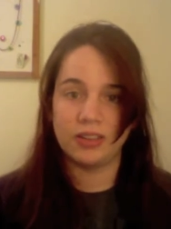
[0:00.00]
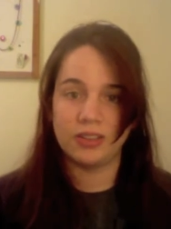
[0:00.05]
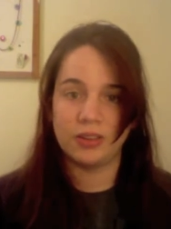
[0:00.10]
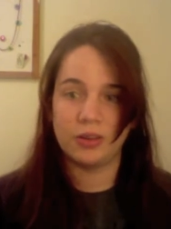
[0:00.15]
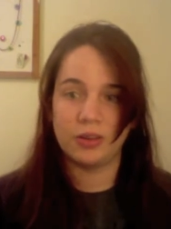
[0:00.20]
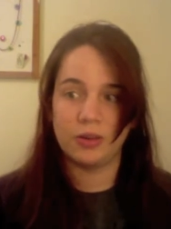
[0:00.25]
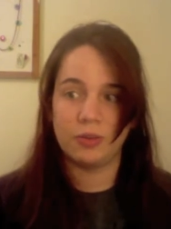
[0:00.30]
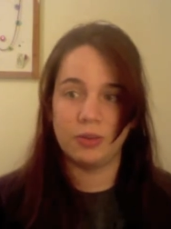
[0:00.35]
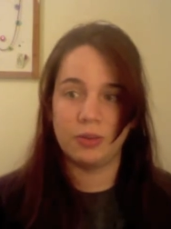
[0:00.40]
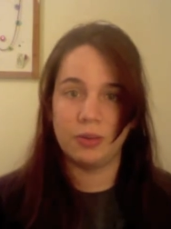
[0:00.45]

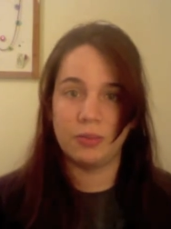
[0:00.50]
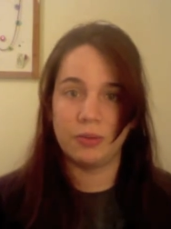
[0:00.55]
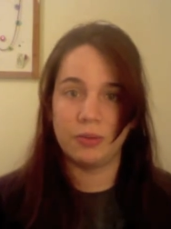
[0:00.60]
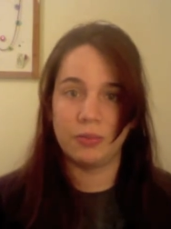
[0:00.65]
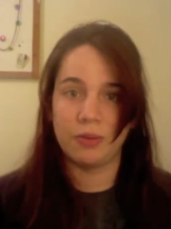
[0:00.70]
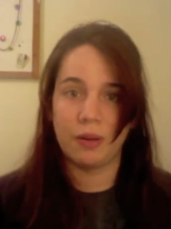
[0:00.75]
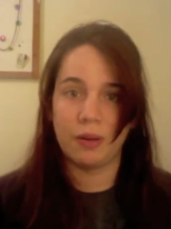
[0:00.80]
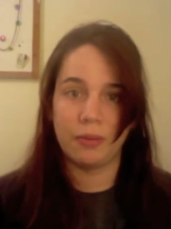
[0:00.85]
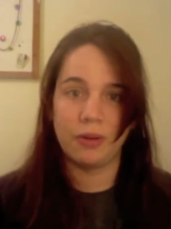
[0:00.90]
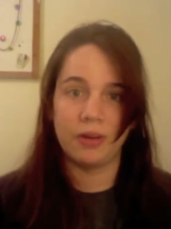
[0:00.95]
so people
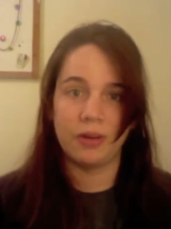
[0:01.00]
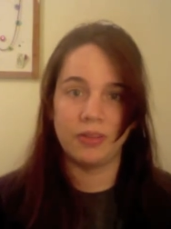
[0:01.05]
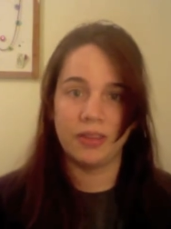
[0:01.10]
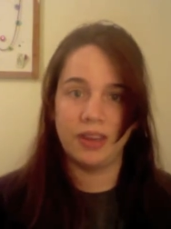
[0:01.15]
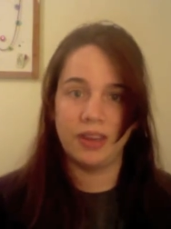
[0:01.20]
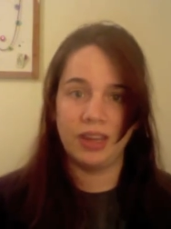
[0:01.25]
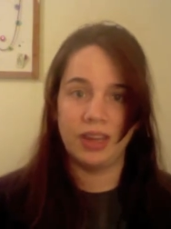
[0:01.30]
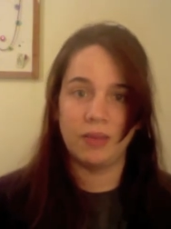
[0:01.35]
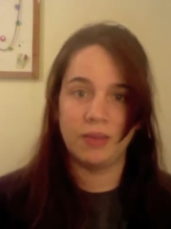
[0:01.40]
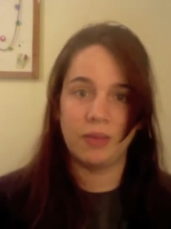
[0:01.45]
probably aren't
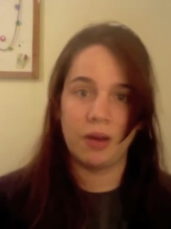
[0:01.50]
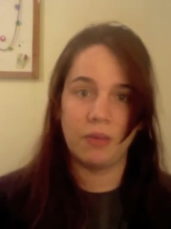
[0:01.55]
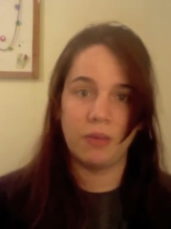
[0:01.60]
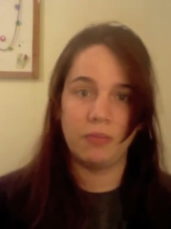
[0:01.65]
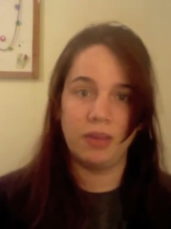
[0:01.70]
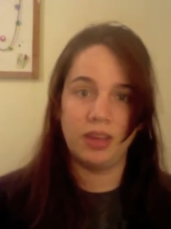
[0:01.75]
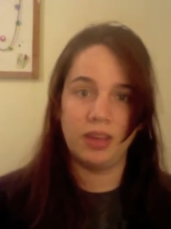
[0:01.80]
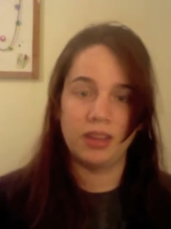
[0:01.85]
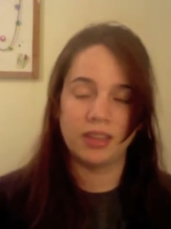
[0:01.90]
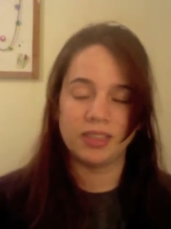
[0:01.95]
thinking about
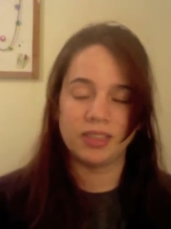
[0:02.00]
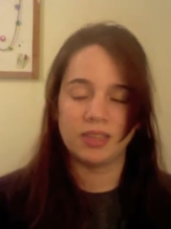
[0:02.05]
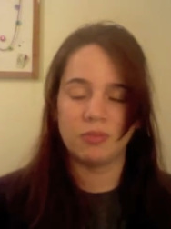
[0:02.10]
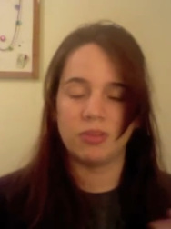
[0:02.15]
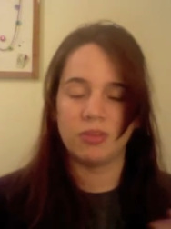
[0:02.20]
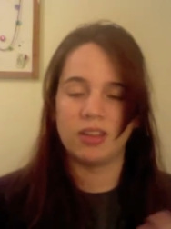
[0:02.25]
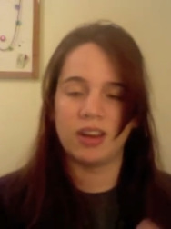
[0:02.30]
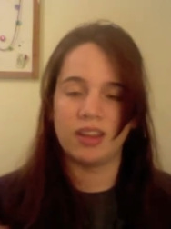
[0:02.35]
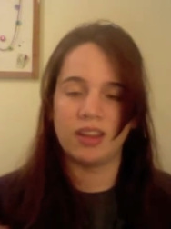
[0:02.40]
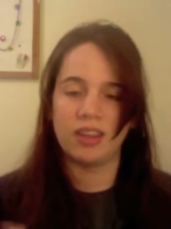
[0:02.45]
me in the same
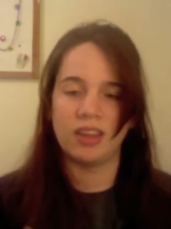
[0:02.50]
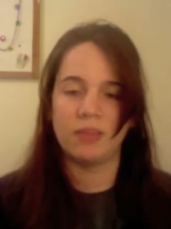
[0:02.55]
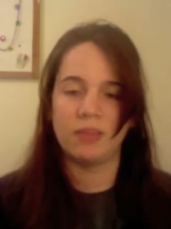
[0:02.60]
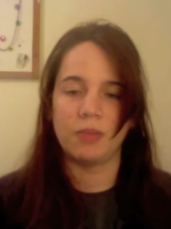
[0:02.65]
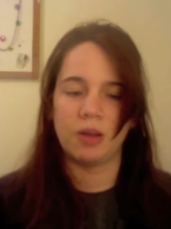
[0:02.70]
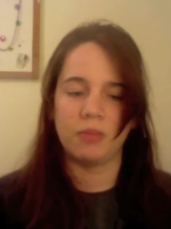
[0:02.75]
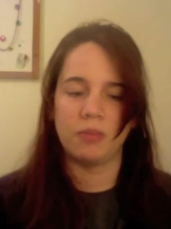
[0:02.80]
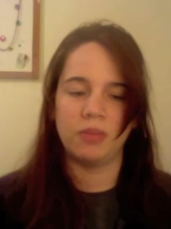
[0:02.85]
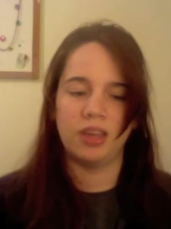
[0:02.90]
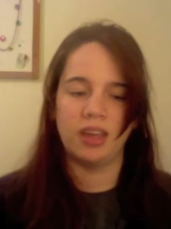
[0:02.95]
way that I think
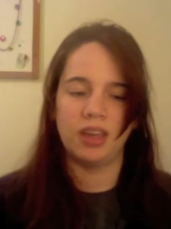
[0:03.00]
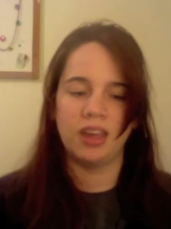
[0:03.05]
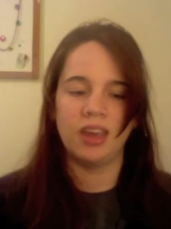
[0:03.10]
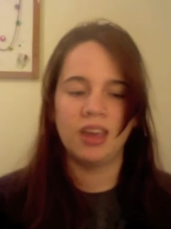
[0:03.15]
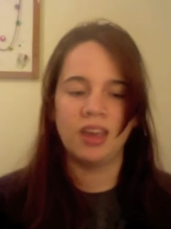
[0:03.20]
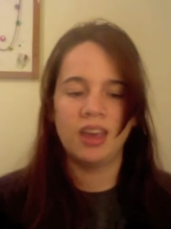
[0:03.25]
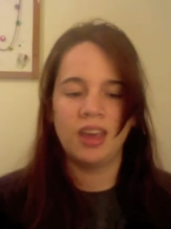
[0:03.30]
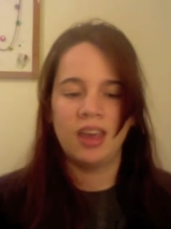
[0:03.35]
about me.